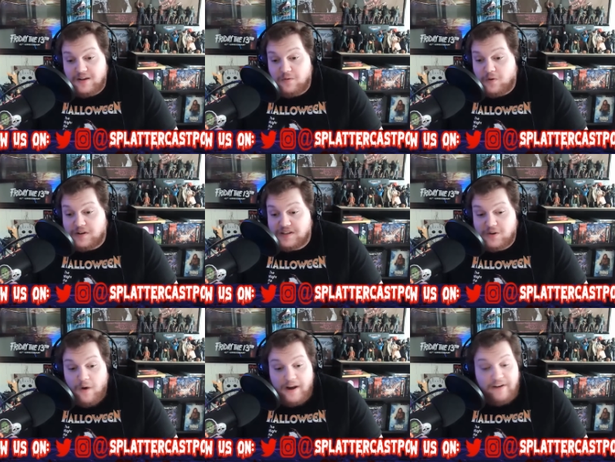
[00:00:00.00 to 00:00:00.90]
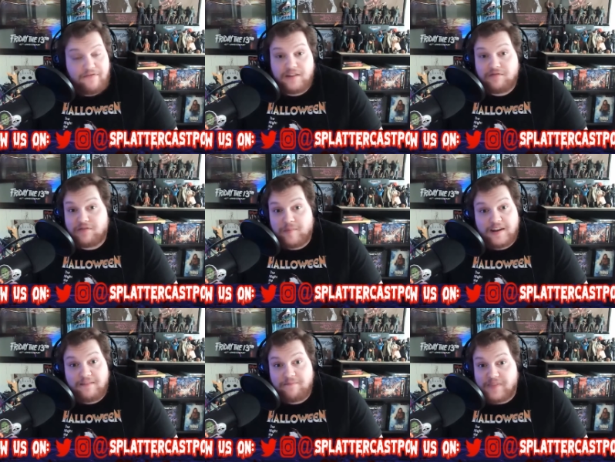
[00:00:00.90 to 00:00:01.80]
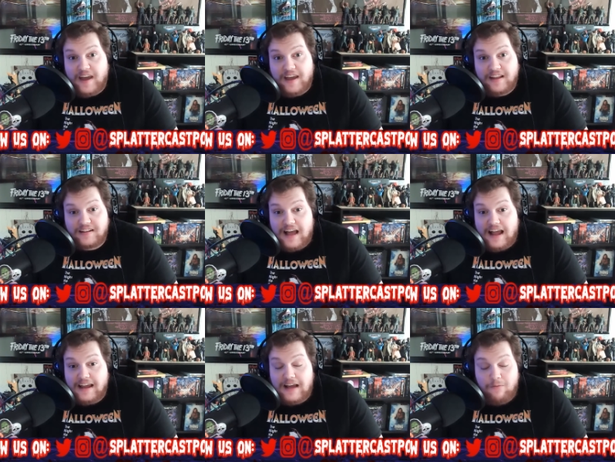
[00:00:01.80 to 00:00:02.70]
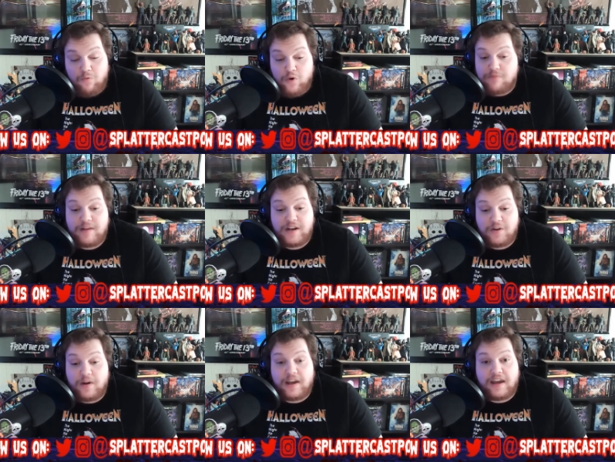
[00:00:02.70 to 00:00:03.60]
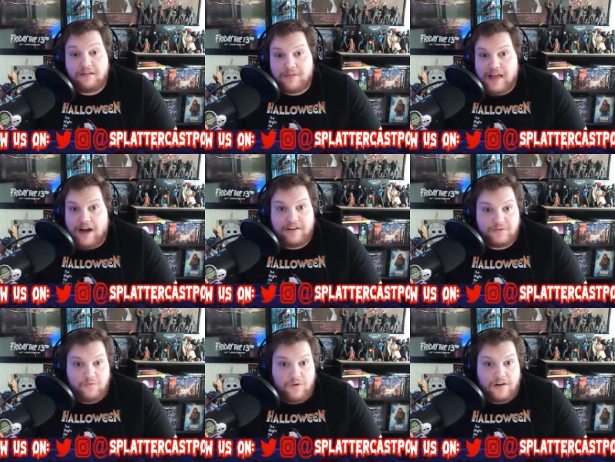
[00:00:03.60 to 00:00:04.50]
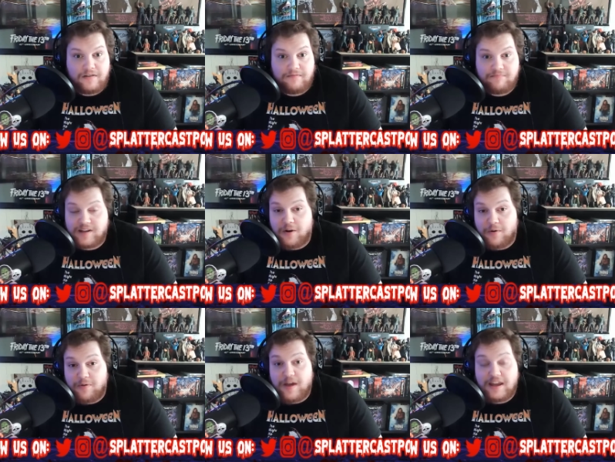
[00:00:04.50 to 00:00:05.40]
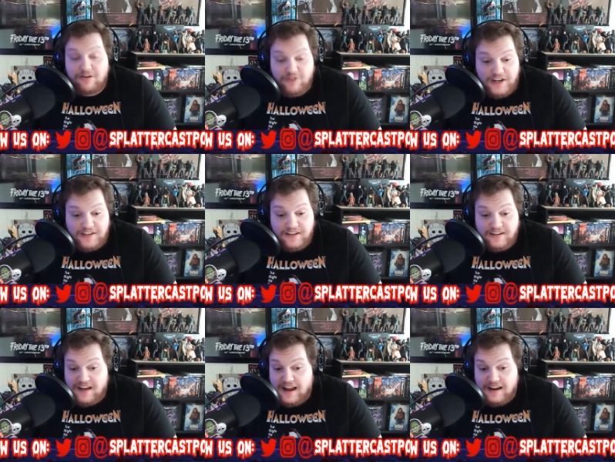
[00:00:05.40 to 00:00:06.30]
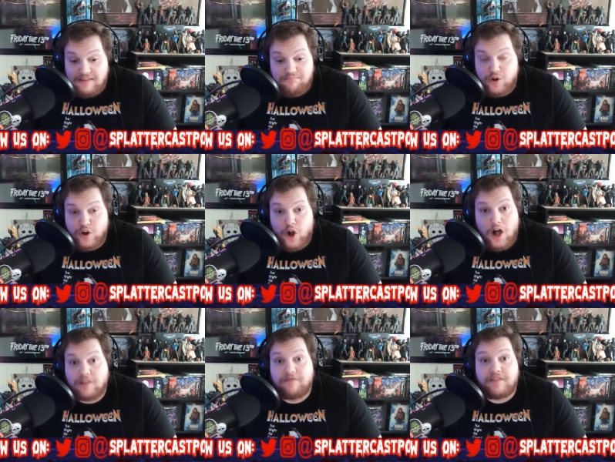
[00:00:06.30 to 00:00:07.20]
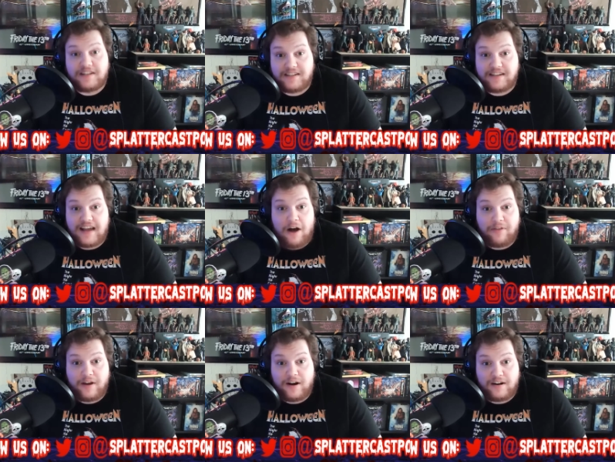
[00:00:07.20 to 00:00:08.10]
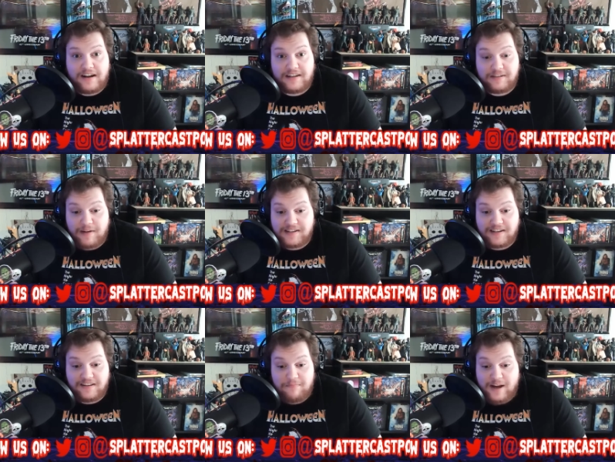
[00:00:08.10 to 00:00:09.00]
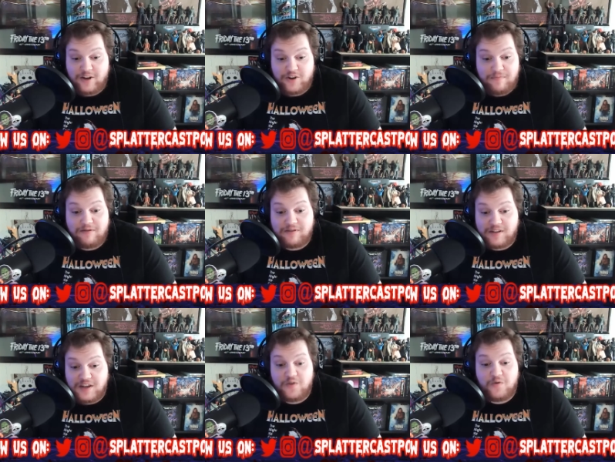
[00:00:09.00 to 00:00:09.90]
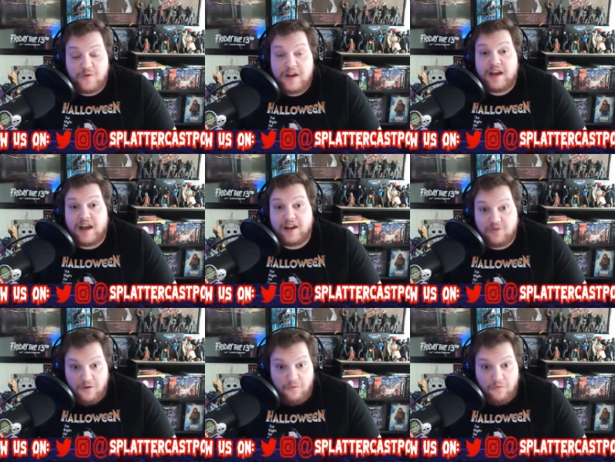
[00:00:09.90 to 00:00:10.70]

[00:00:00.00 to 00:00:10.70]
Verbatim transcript: was quite a feat for me. And I, I wouldn't be doing it without his work. So thank you, Jason. I put all of this out there as basically my tribute to you and your